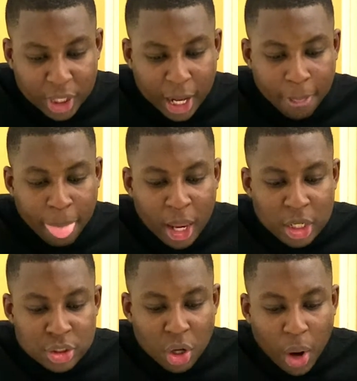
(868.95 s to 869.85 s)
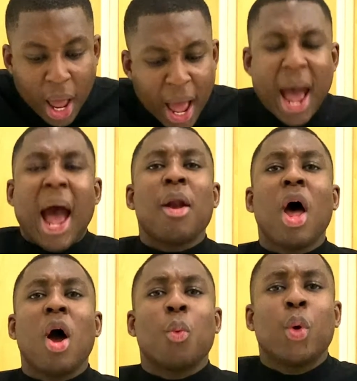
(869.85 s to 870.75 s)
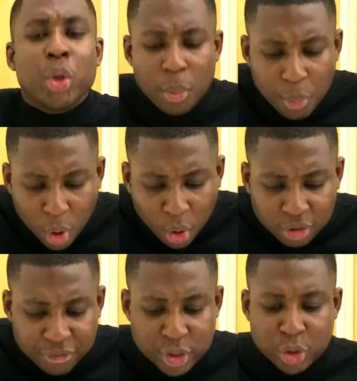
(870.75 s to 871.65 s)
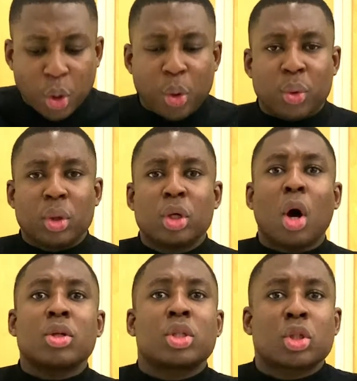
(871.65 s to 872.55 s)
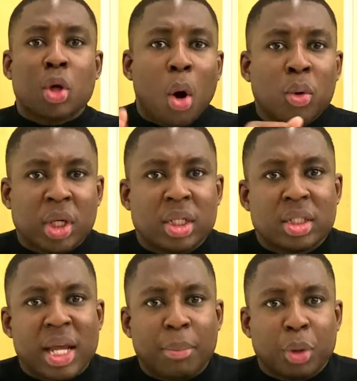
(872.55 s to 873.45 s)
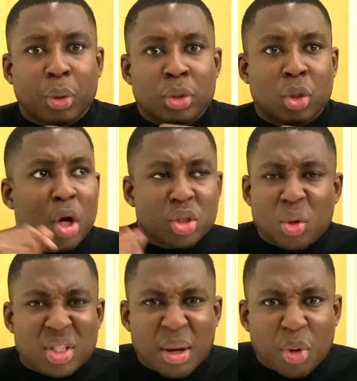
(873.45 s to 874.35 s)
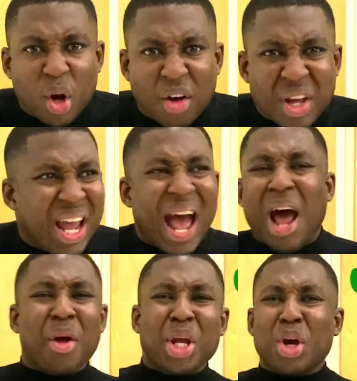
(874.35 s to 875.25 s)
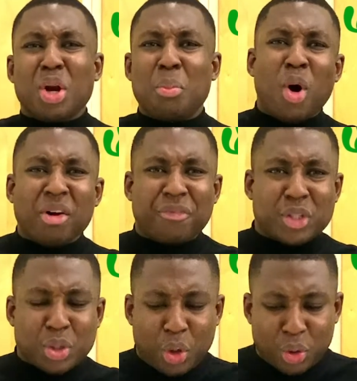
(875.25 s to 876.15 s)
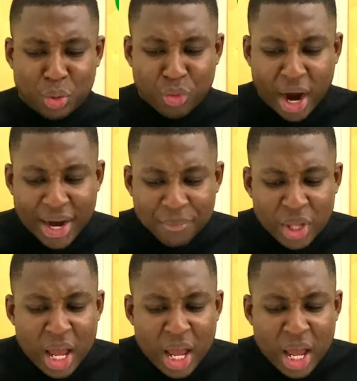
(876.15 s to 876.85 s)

Okay, so how long will you mourn for Saul? God scolded Samuel. So God told Samuel off. How long are you gonna mourn for Saul, right?